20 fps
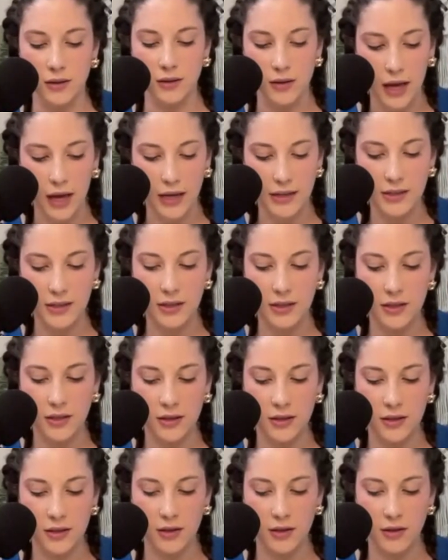Let
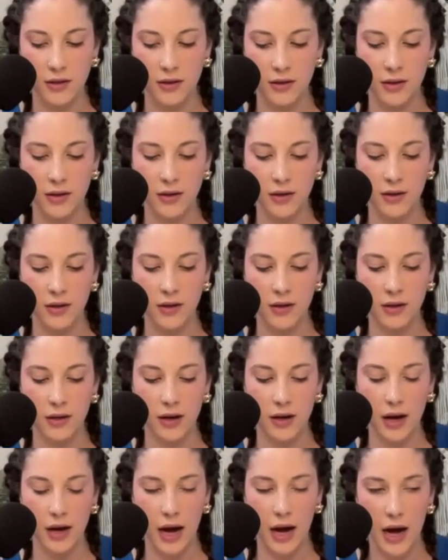
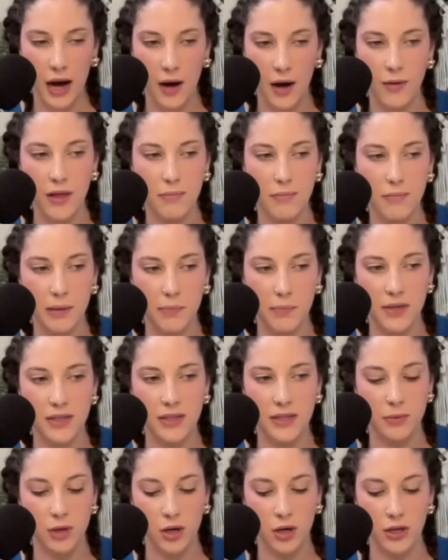how that might
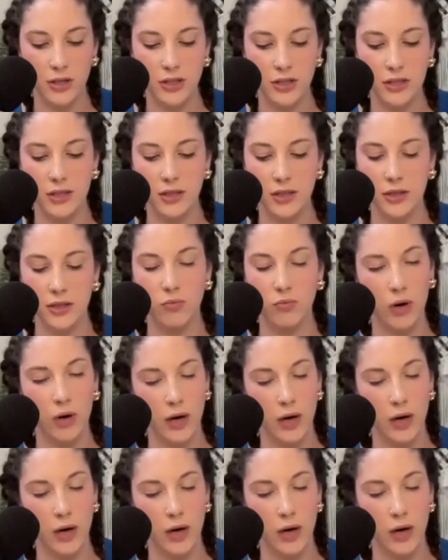be subconsciously